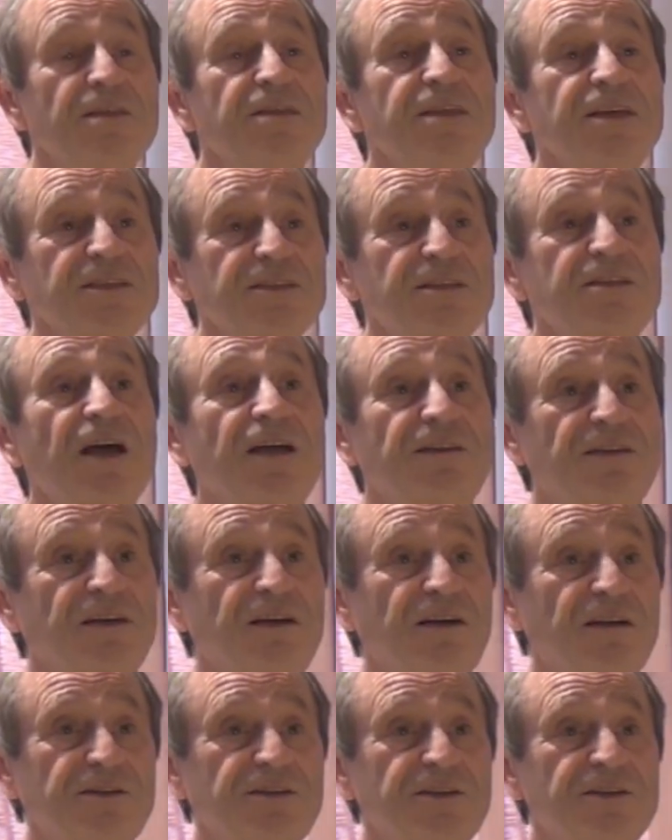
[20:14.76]
This
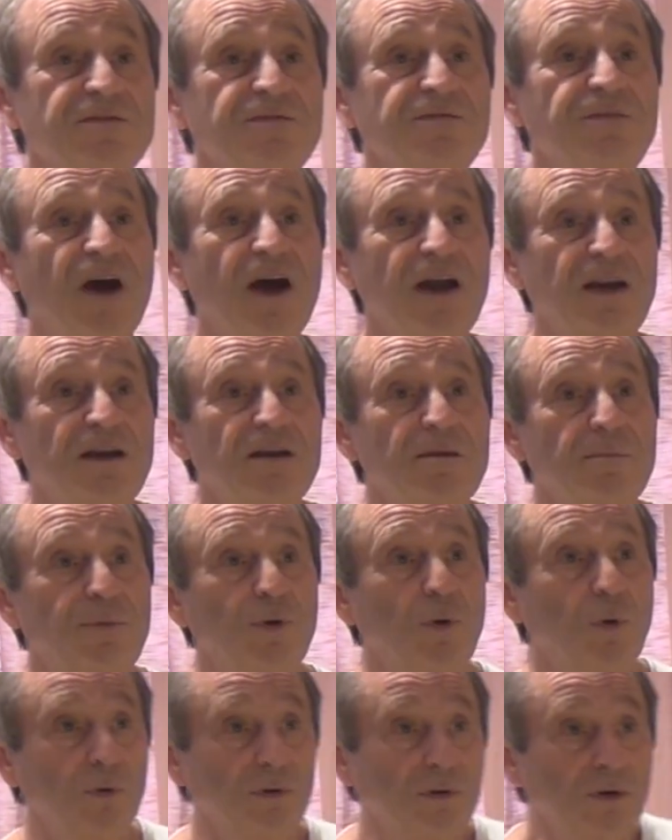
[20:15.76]
nothingness is vitally
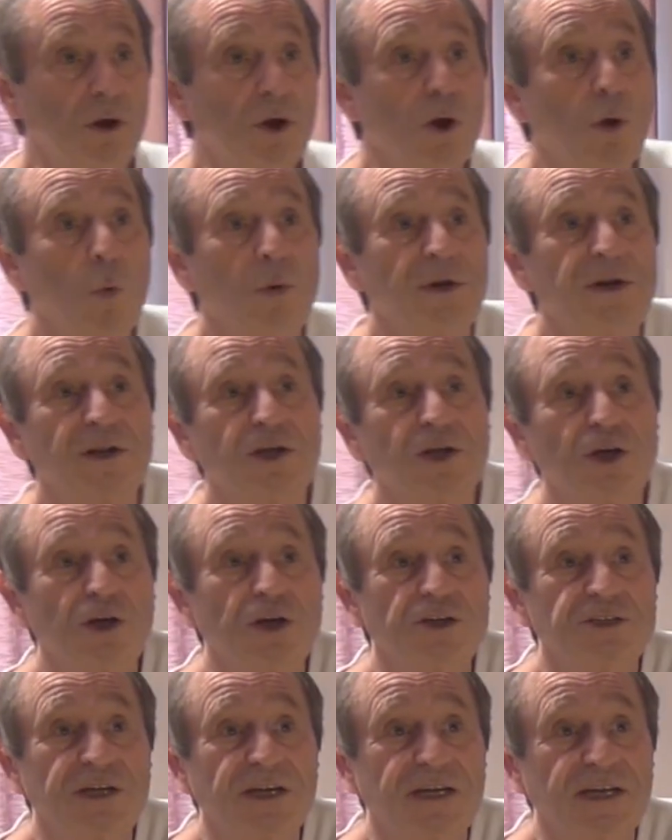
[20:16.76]
important when it
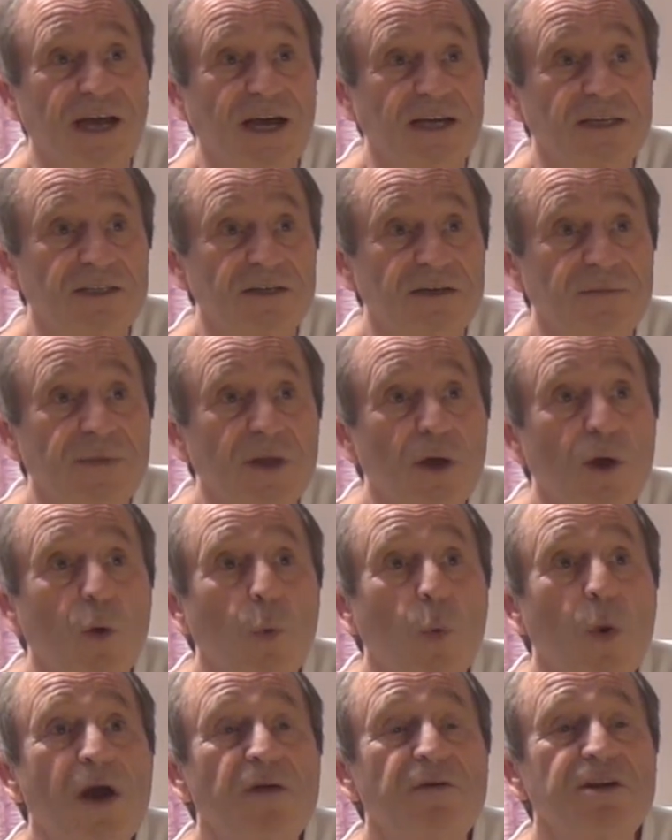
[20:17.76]
occurs in a kata,
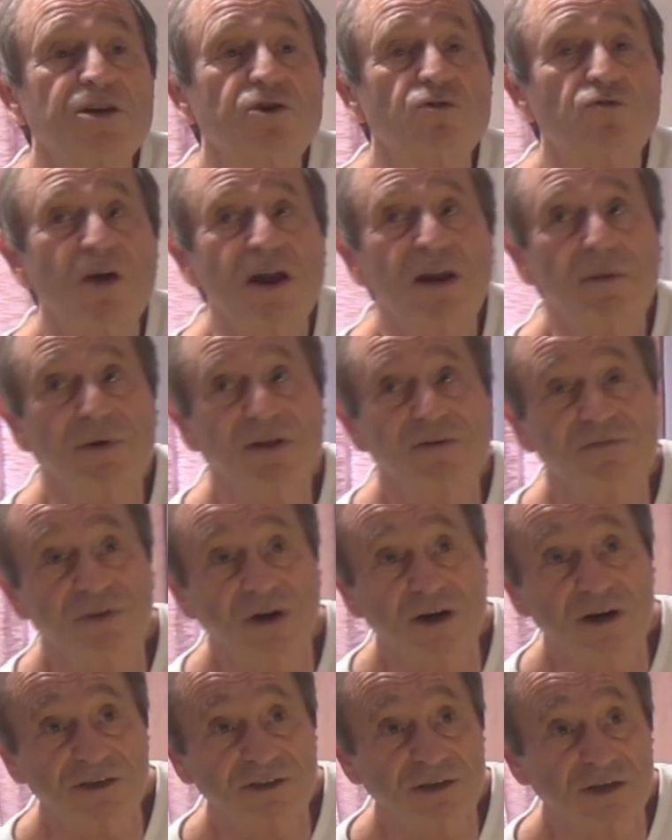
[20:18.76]
where incredibly
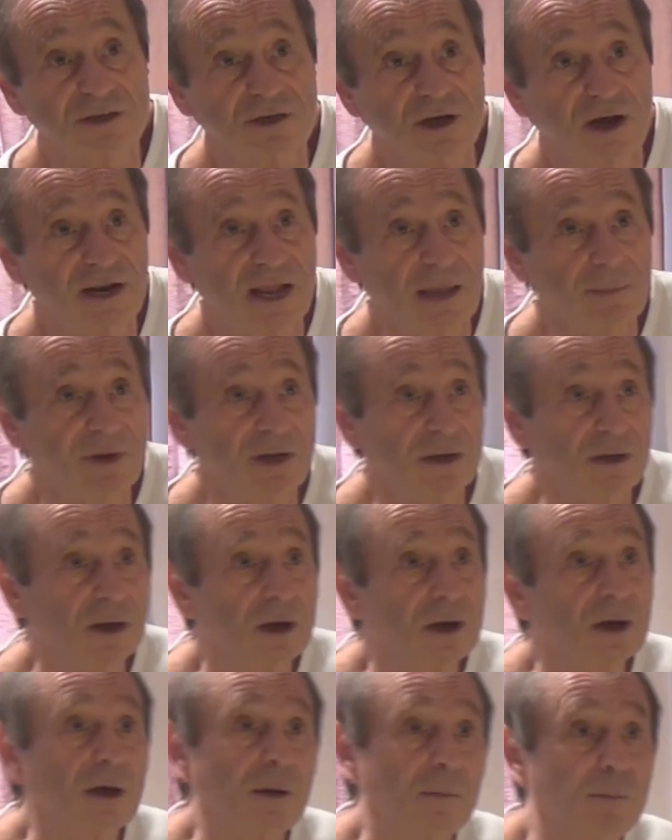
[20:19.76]
fast and dynamic
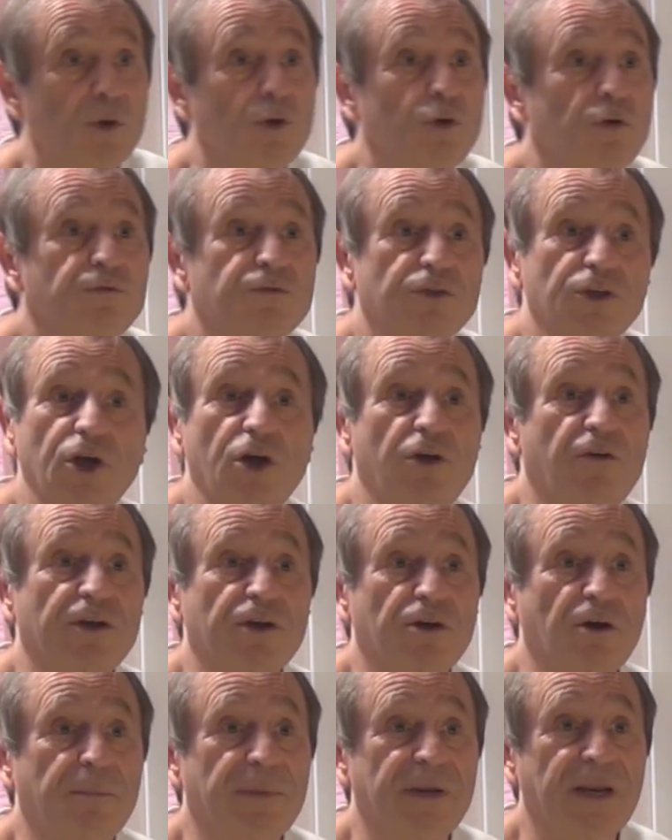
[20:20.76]
moves occur in
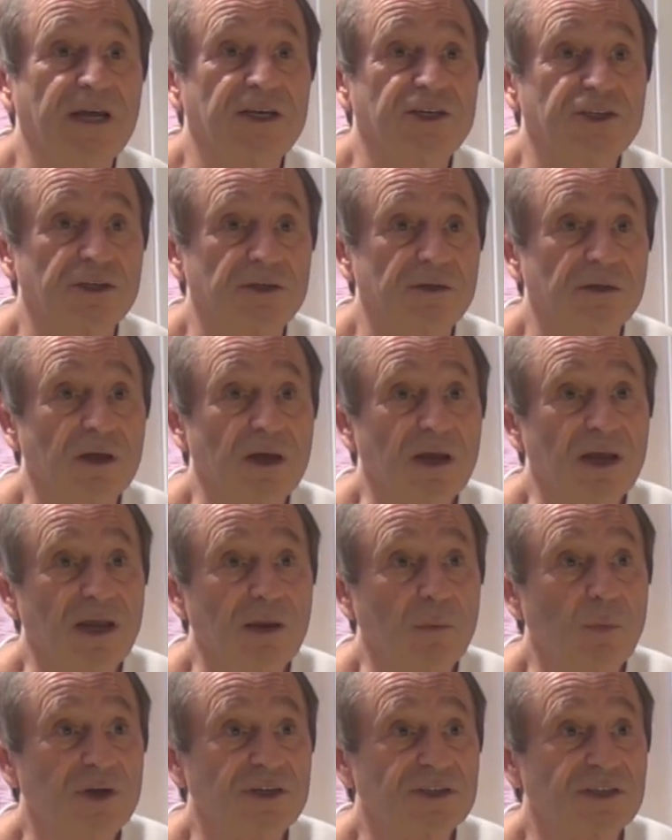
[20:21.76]
a combination
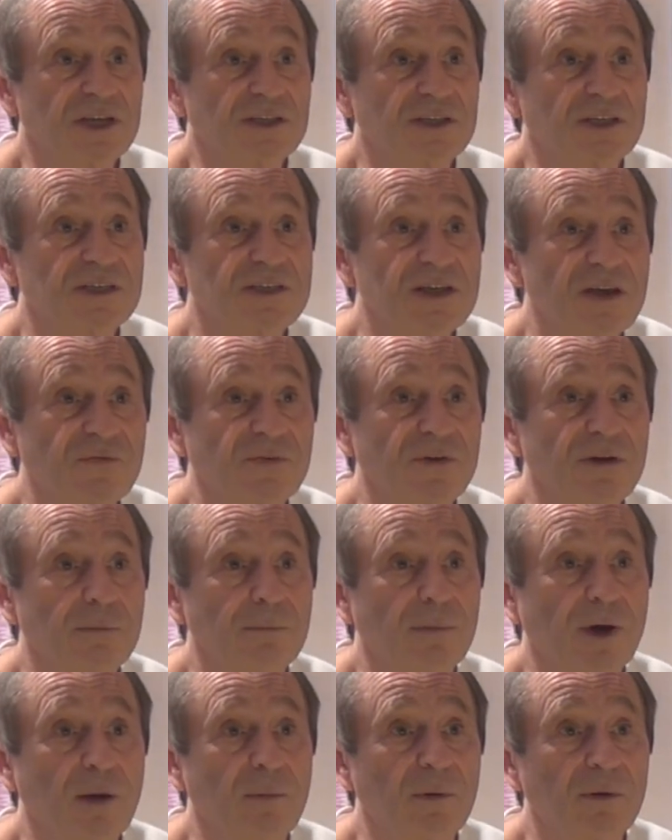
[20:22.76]
in which there's a
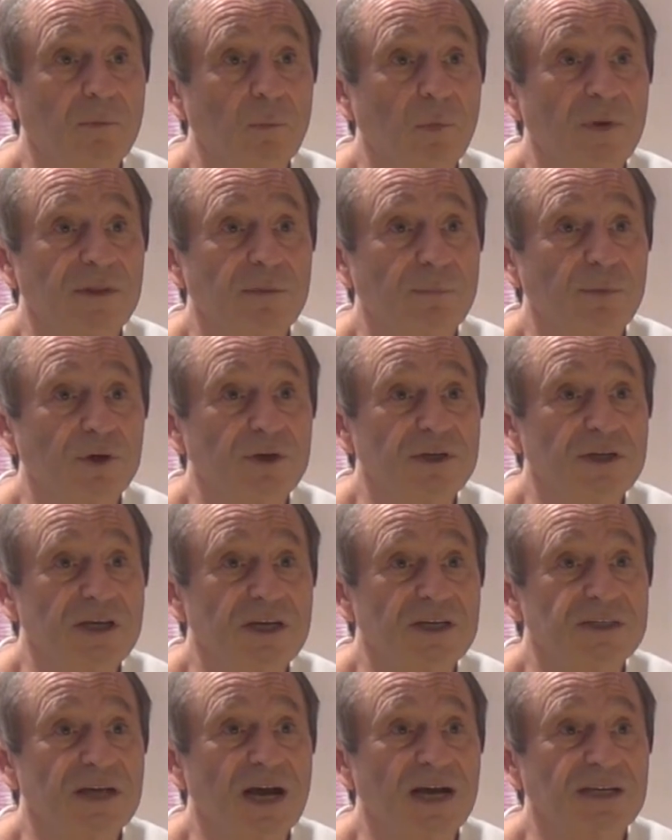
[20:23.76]
definite moment when the
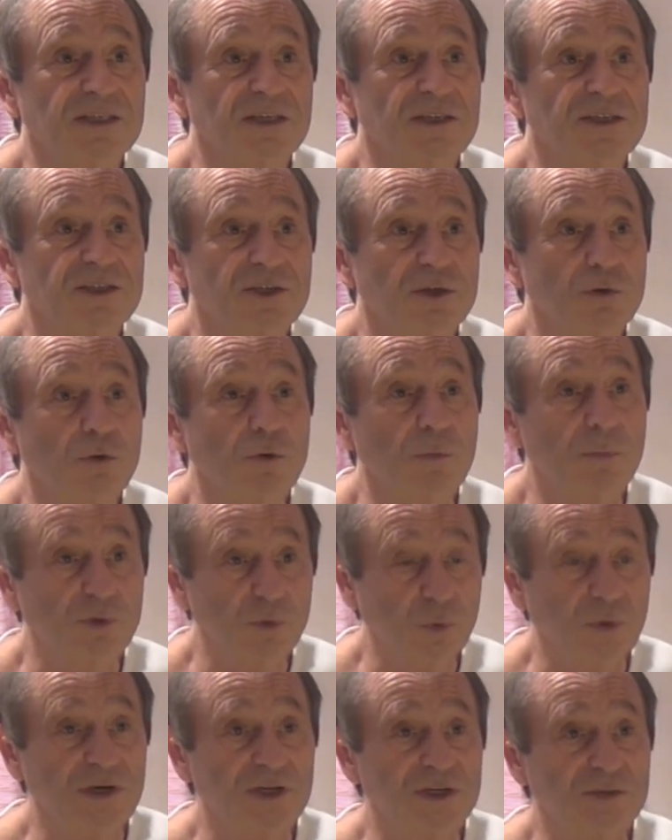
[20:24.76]
body is utterly still
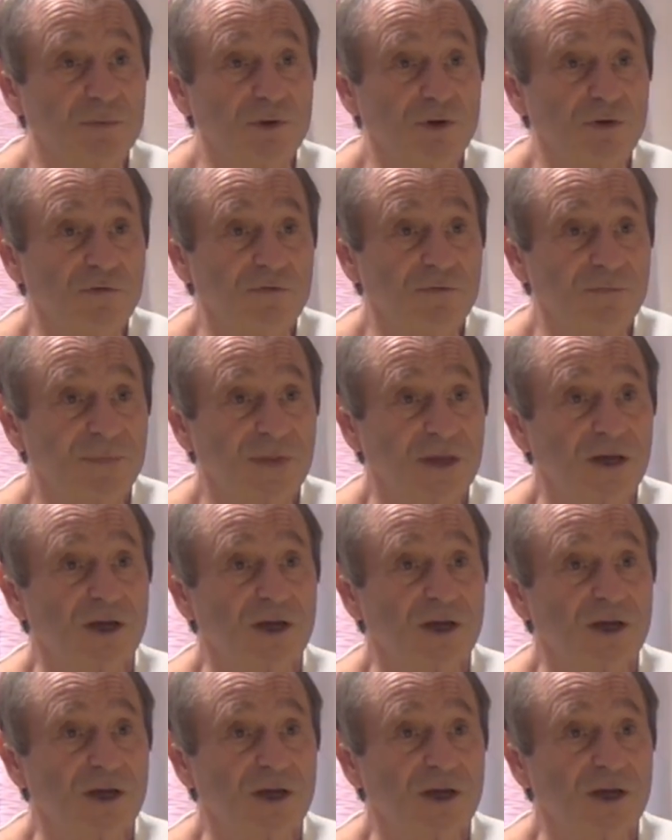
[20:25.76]
between each move.